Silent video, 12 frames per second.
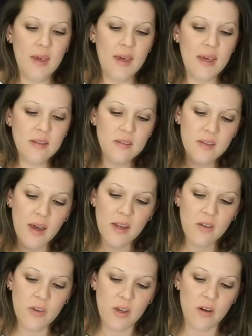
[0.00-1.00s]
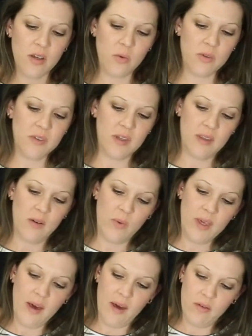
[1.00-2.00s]
Inside of here you will see that we
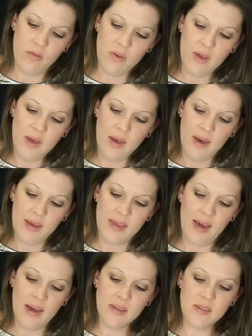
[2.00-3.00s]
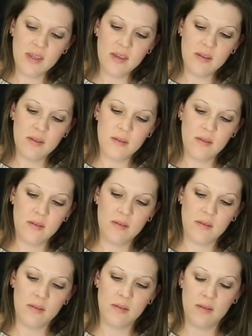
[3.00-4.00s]
have a gasket
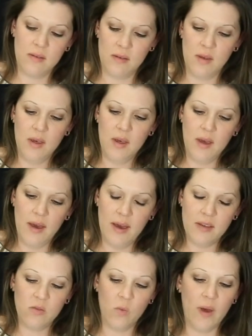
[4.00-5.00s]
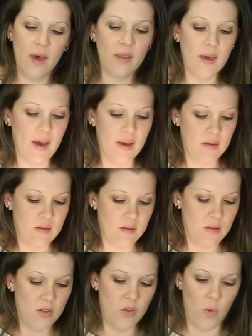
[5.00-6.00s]
as well as
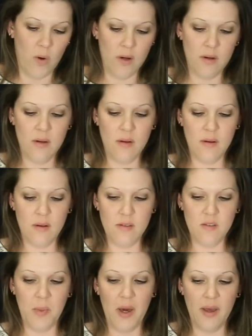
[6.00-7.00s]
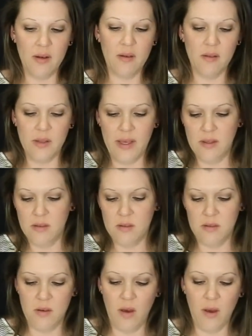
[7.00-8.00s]
your spot
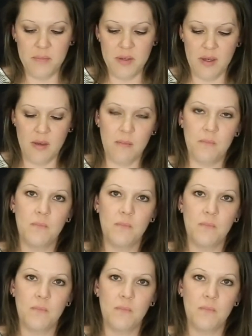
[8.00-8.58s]
lens optic.